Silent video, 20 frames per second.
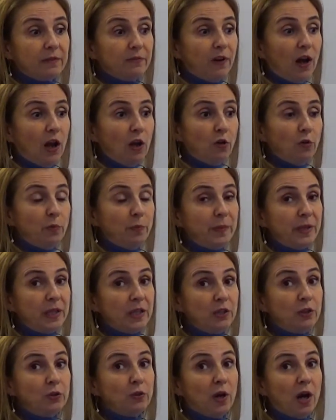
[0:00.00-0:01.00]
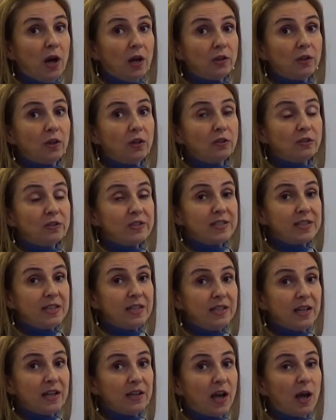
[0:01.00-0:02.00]
follow me, you are going to
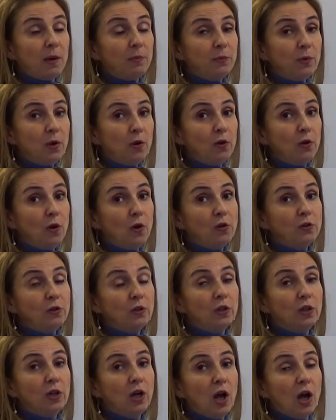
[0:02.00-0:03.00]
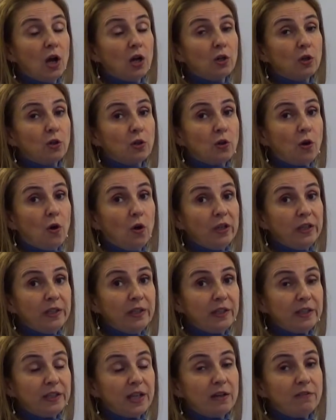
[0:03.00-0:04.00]
see that I'm no longer
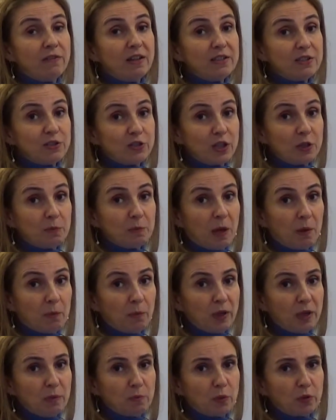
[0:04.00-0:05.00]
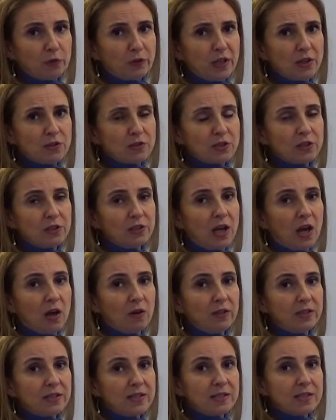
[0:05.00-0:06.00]
calling it a resting membrane potential.
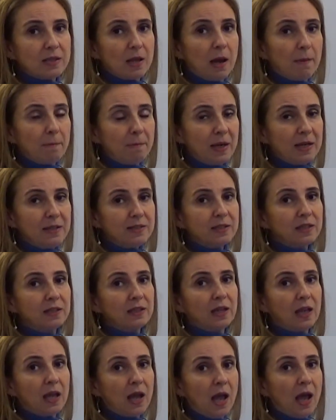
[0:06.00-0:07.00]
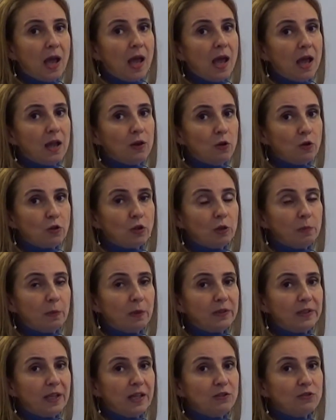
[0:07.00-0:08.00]
Now it is basically a local
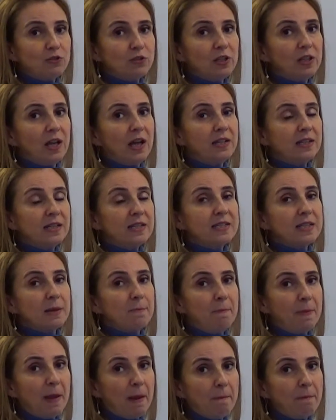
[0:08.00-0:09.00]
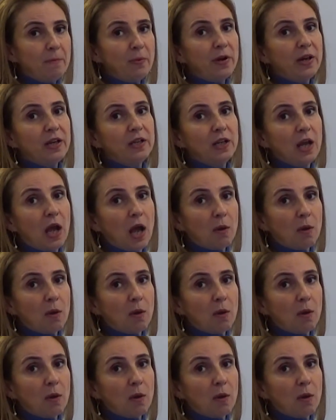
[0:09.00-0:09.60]
potential and it's a membrane